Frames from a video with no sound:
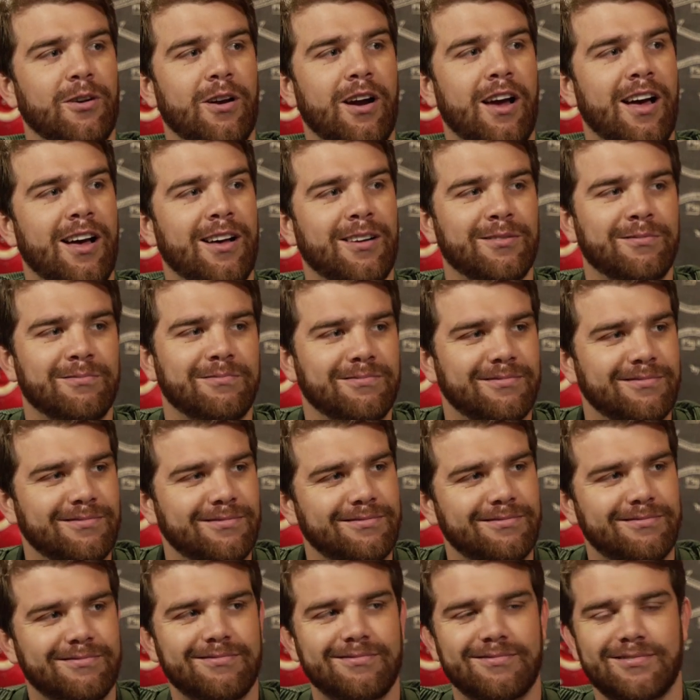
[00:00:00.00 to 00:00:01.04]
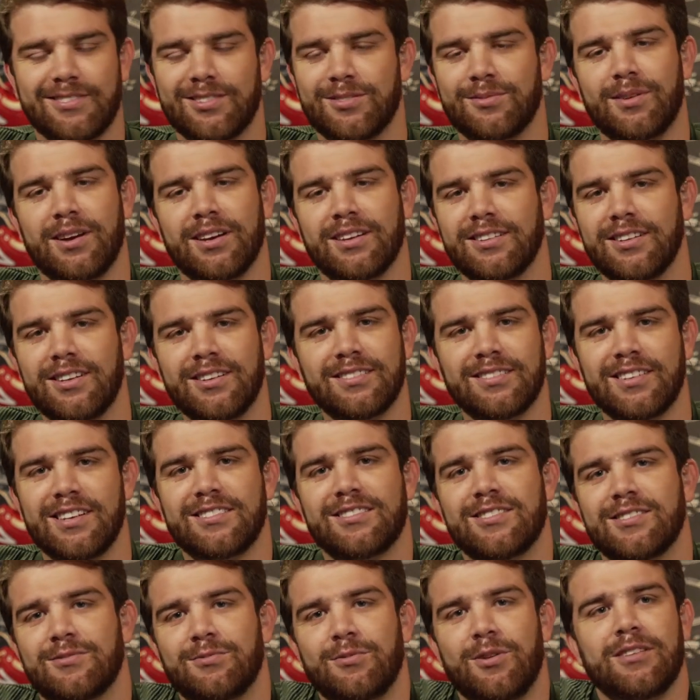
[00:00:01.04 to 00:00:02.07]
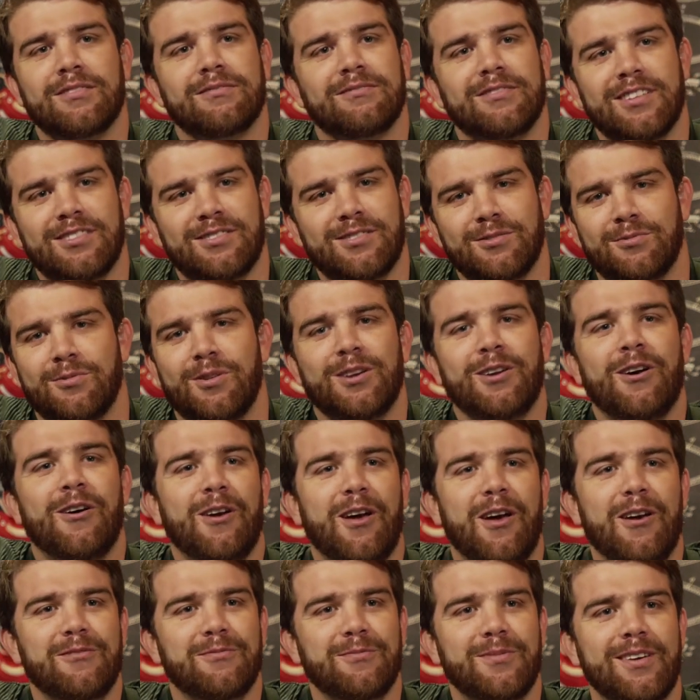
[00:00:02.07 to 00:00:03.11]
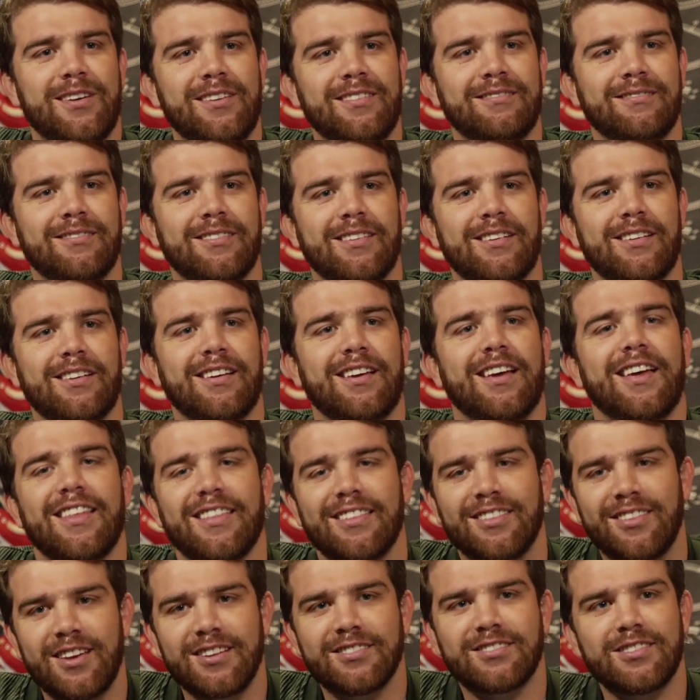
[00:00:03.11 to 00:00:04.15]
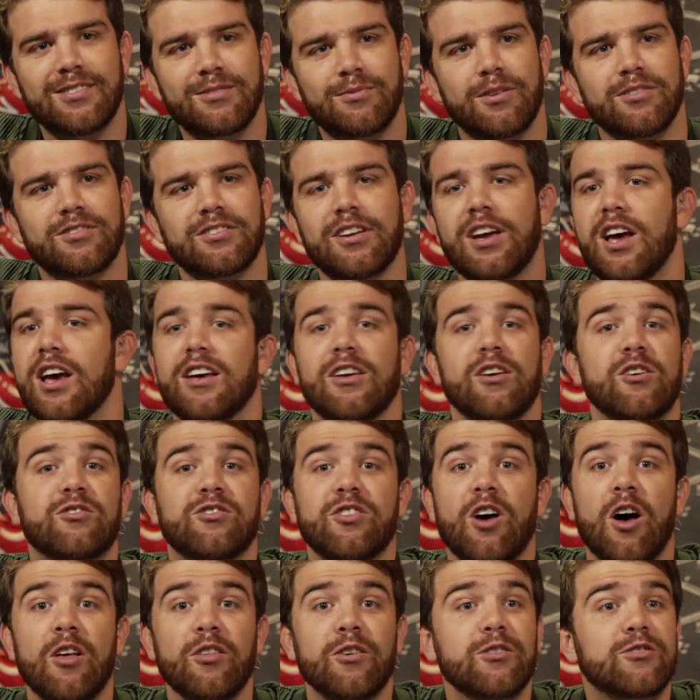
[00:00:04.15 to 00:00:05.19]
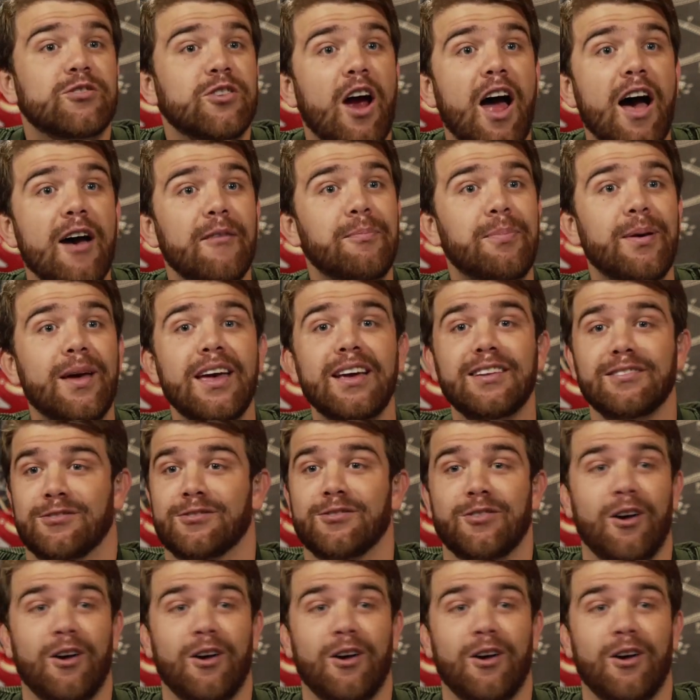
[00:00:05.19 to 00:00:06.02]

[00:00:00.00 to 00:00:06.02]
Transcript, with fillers: around. It's like, look, this is what this is what y'all gave me. You talking about Aaron Rodgers? You saw their draft pick